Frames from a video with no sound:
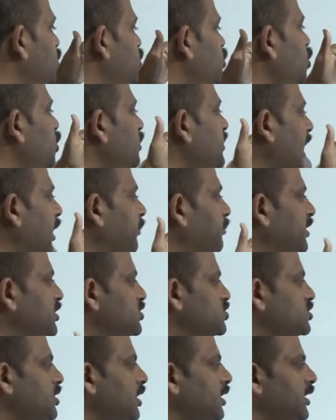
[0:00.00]
two
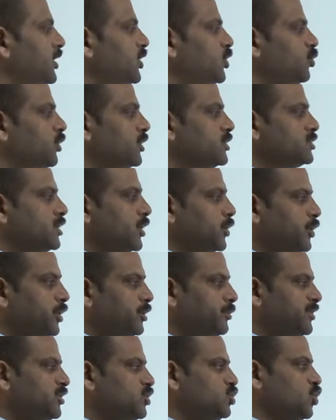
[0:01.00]
dimensional networks are going
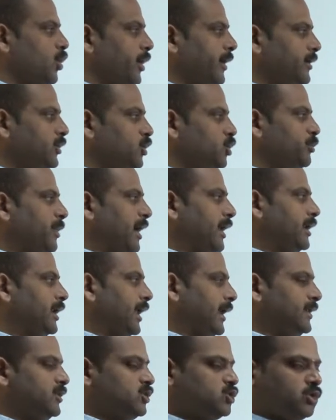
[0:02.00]
to be joined by
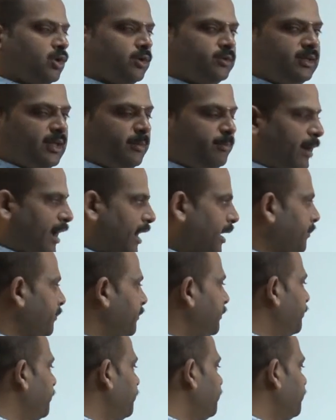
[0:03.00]
lines on the map